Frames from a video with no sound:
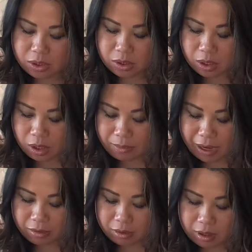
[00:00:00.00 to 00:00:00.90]

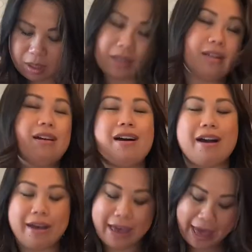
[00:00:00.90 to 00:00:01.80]
about a
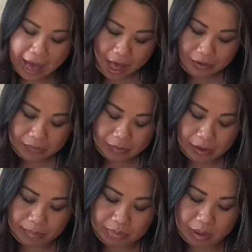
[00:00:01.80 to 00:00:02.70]
half
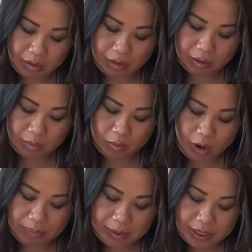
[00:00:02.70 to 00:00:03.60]
of, no,
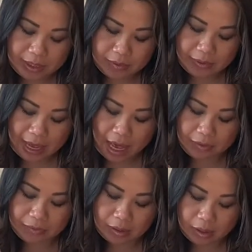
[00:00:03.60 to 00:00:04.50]
1 piece of
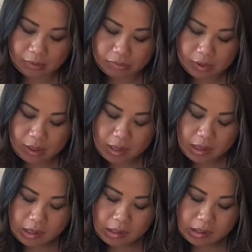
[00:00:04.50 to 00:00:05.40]
half of,
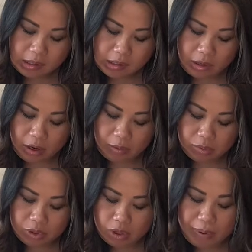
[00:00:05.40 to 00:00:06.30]
no,
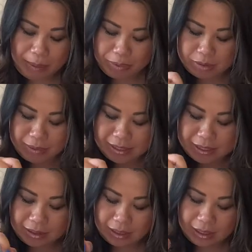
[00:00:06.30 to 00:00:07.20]
2 peppers
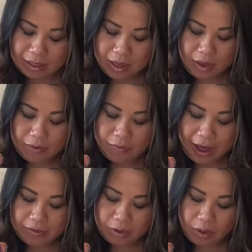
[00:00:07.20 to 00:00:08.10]
basically,
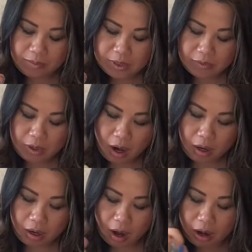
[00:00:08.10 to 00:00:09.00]
5 cloves of
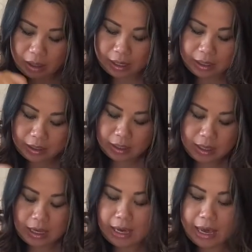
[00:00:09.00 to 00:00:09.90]
garlic,
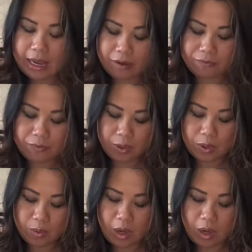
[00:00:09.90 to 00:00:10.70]
and a few